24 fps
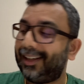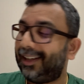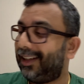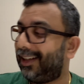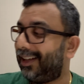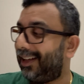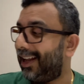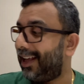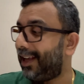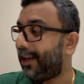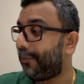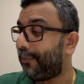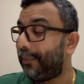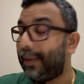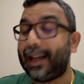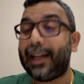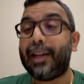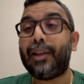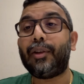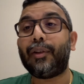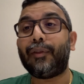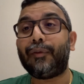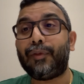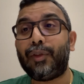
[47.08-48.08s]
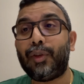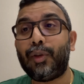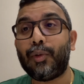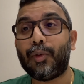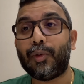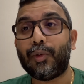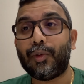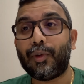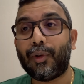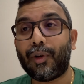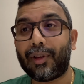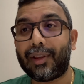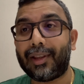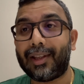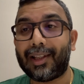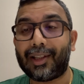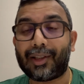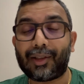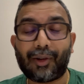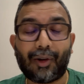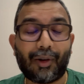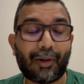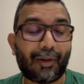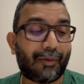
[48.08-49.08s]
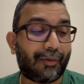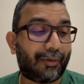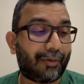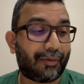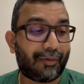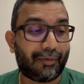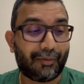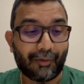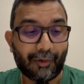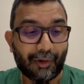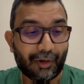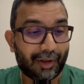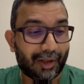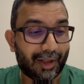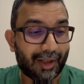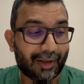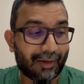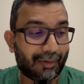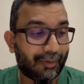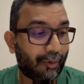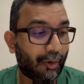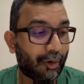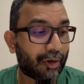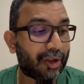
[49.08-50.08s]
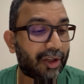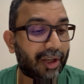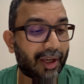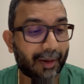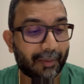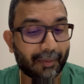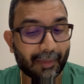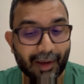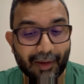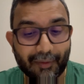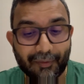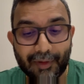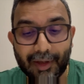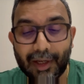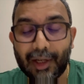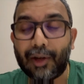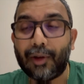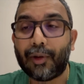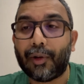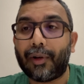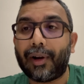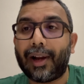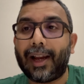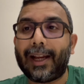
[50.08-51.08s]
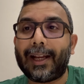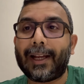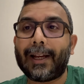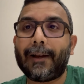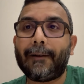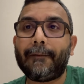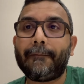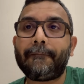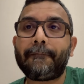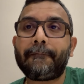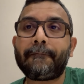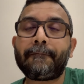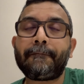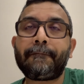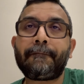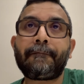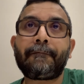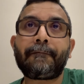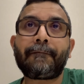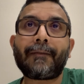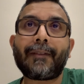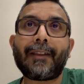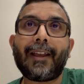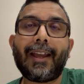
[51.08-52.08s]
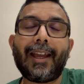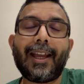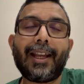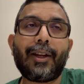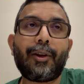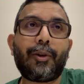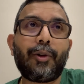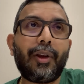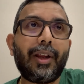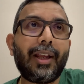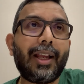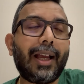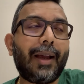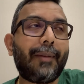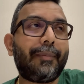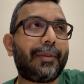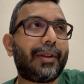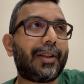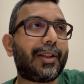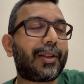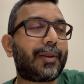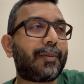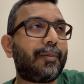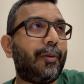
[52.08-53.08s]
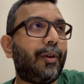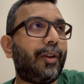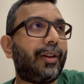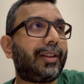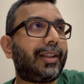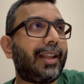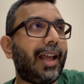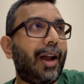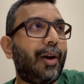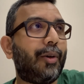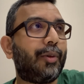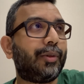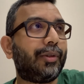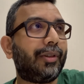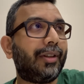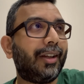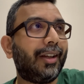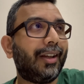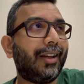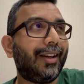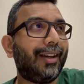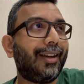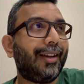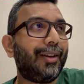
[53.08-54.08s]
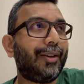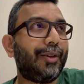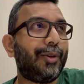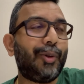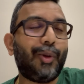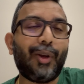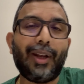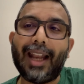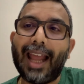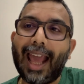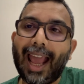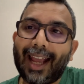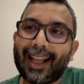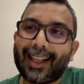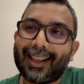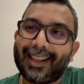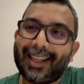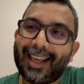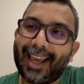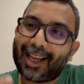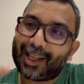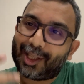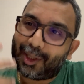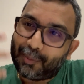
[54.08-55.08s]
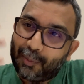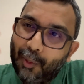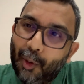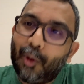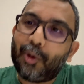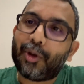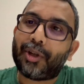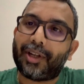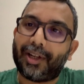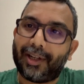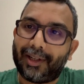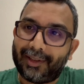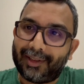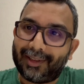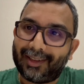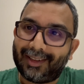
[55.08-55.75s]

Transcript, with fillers: like many of you on this, on this watching my video right now. And growing up in a small town, you lack the exposure.